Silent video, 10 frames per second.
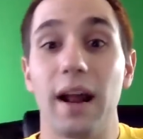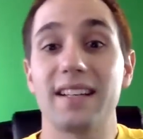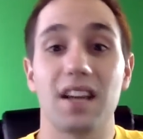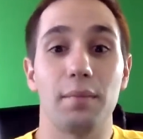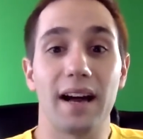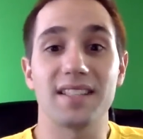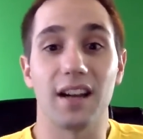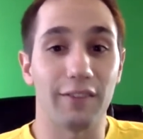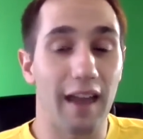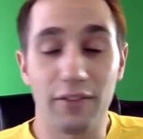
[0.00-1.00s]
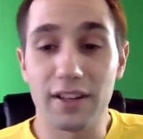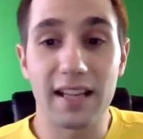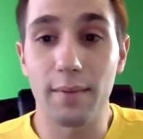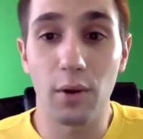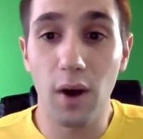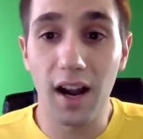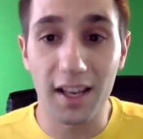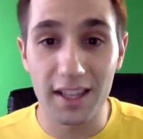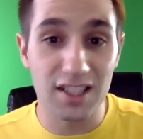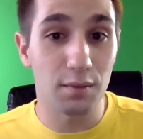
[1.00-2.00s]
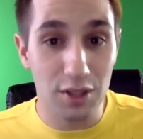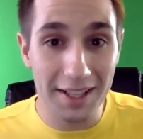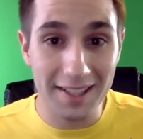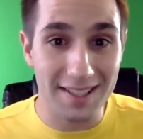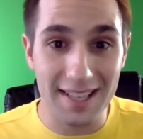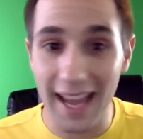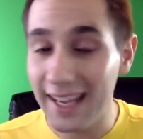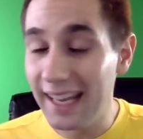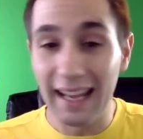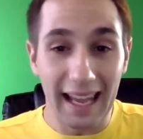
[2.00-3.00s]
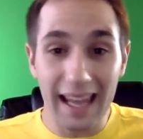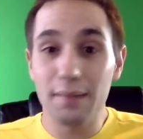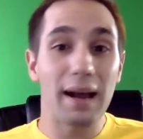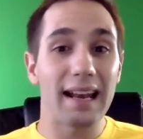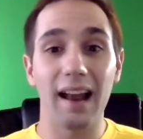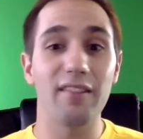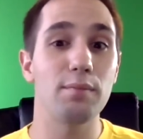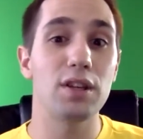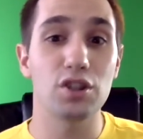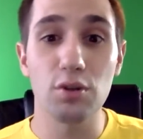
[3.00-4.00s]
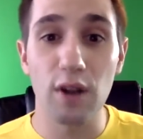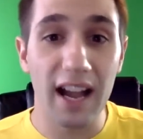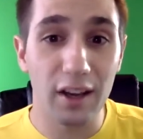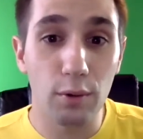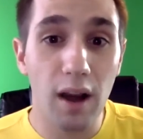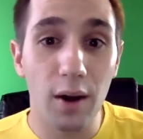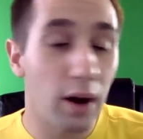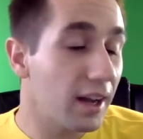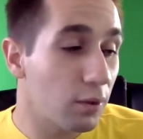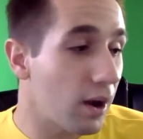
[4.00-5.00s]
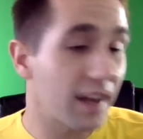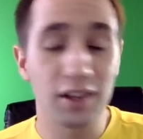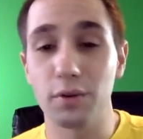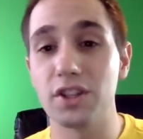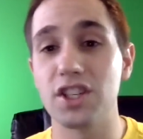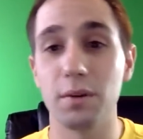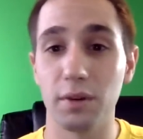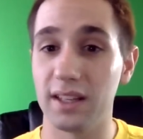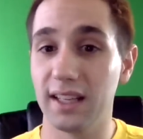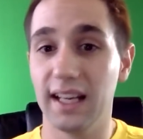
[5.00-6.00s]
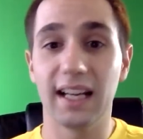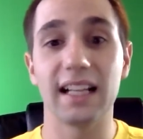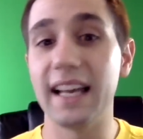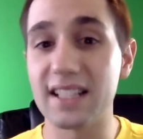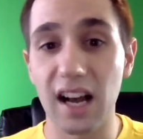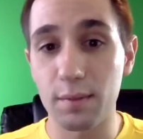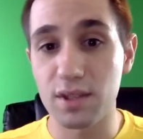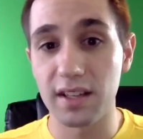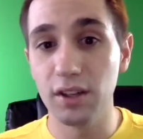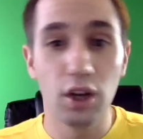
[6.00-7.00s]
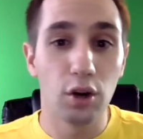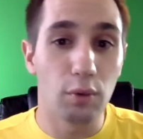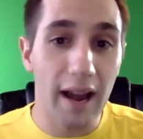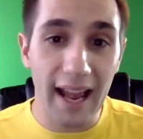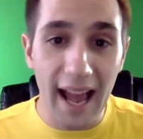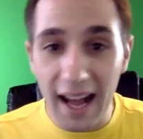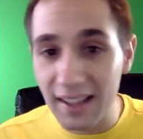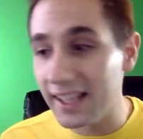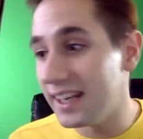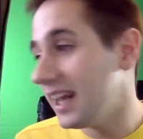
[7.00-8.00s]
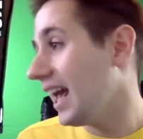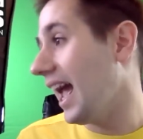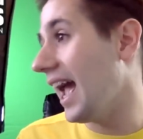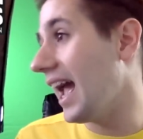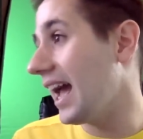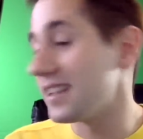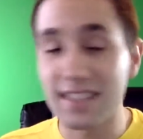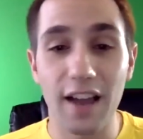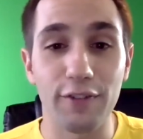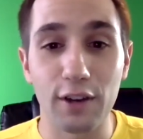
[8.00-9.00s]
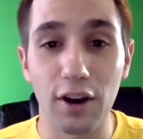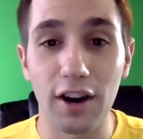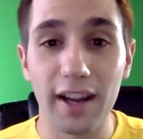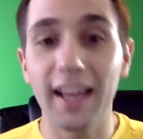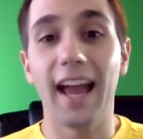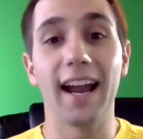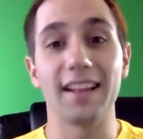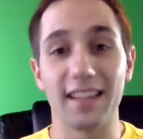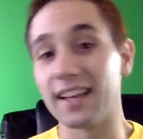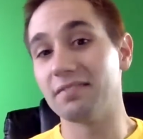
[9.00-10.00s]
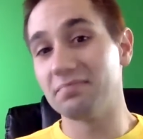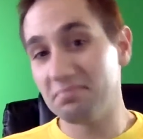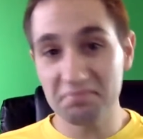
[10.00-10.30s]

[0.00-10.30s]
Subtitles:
what I tell myself every time I walk into the gym to this day. And it might not even be true. I could walk into a gym with Klay Thompson, Ray Allen, and Stephen Curry, and I think